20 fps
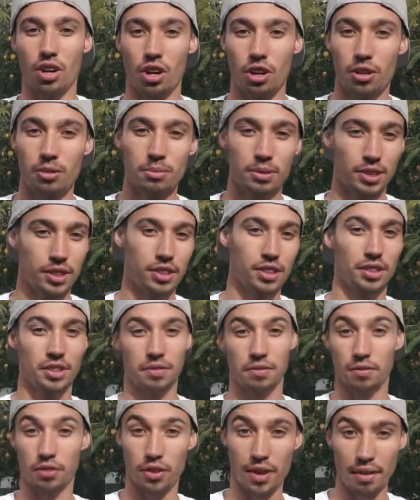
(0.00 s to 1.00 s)
arms. This
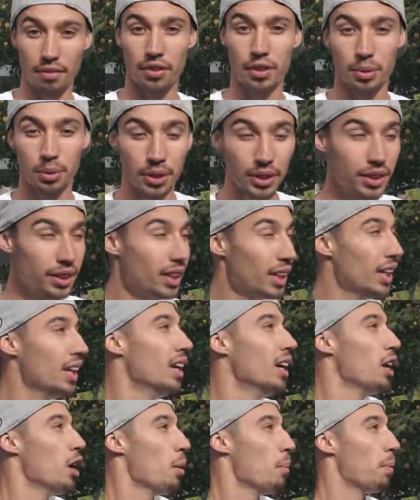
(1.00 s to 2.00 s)
isn't for everyone.
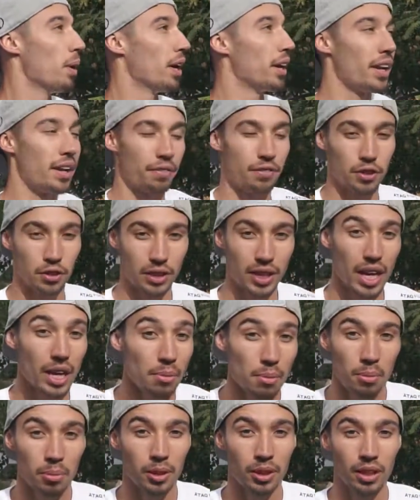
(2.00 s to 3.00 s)
But if you're
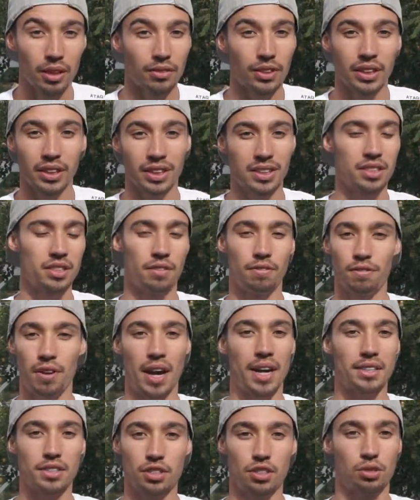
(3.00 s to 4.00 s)
capable of it, it's the
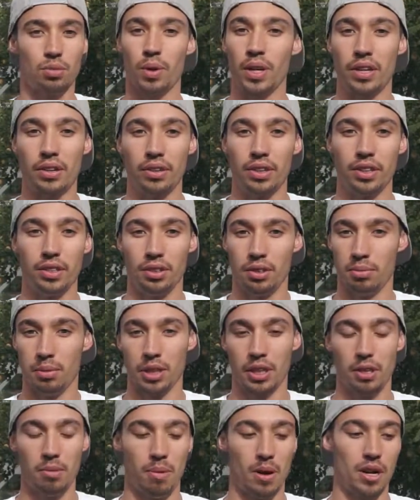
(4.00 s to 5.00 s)
fastest way you can do the
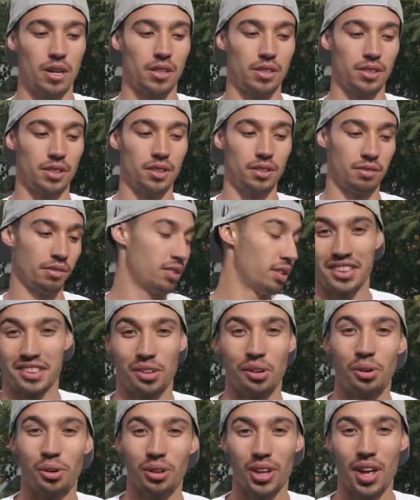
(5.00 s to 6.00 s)
monkey bars, and it's
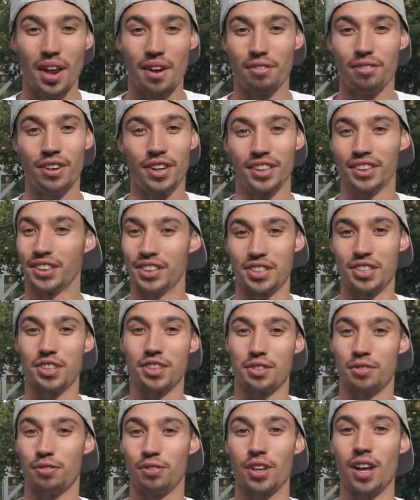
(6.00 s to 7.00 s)
a whole lot of fun because you're
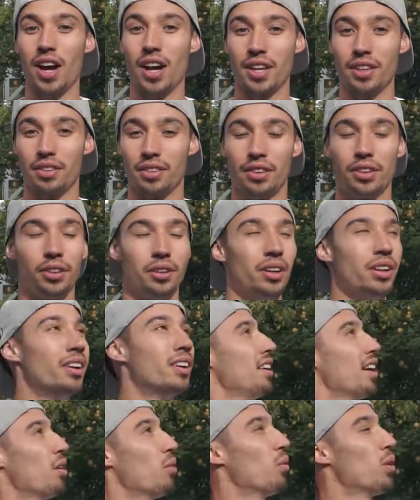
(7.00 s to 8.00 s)
just flying through.
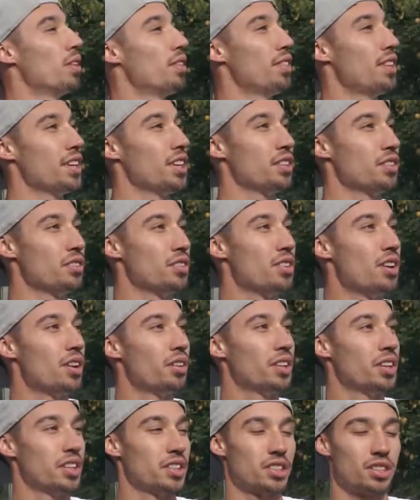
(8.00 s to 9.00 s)
Now, one thing you'll
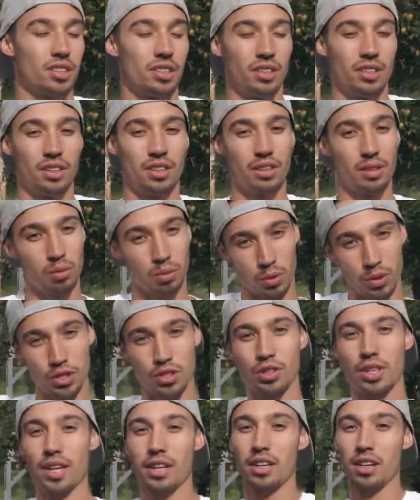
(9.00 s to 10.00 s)
notice once
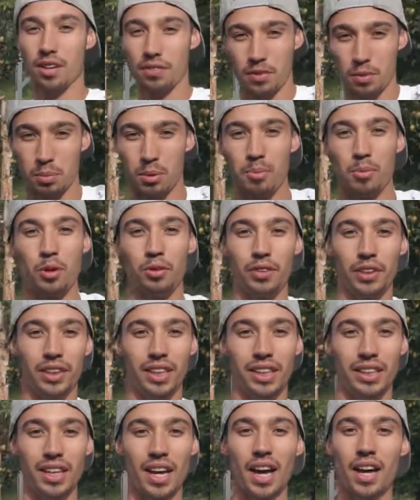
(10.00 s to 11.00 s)
you get comfortable moving
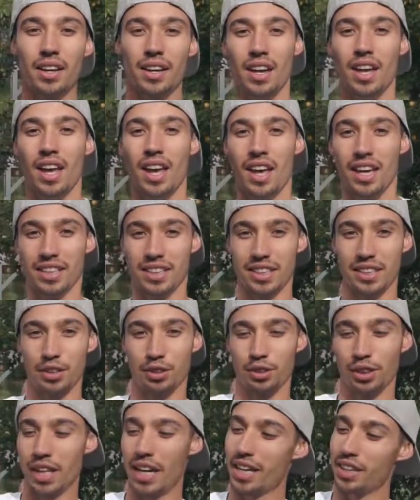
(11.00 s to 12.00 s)
like that is that
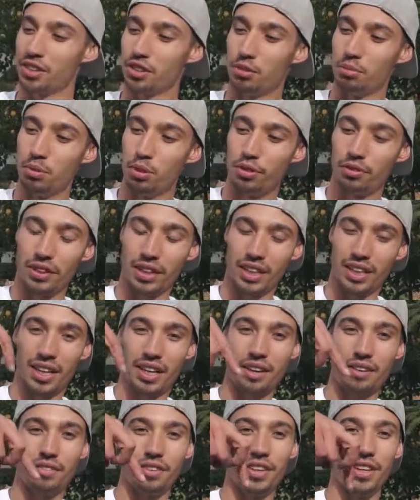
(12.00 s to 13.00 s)
your legs are moving
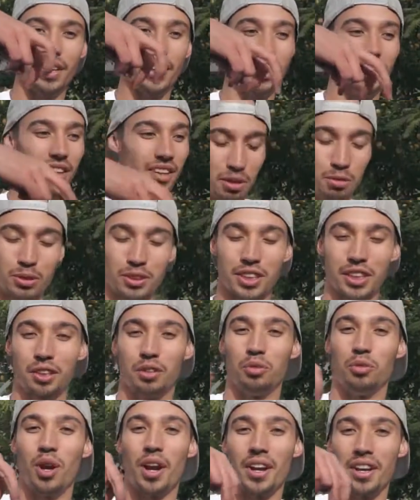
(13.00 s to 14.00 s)
kind of in almost like
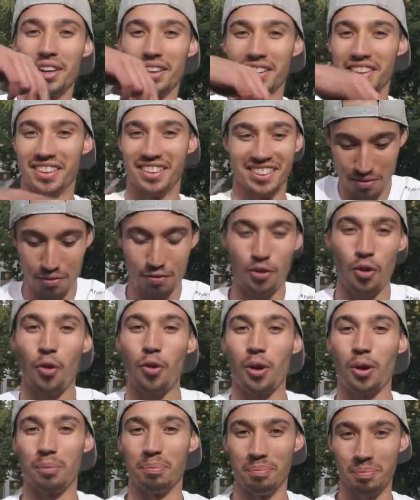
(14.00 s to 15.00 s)
a running
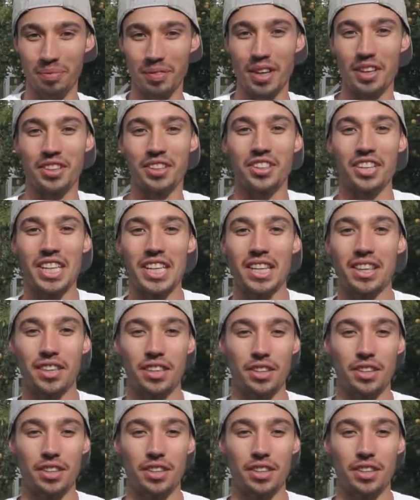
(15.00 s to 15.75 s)
form underneath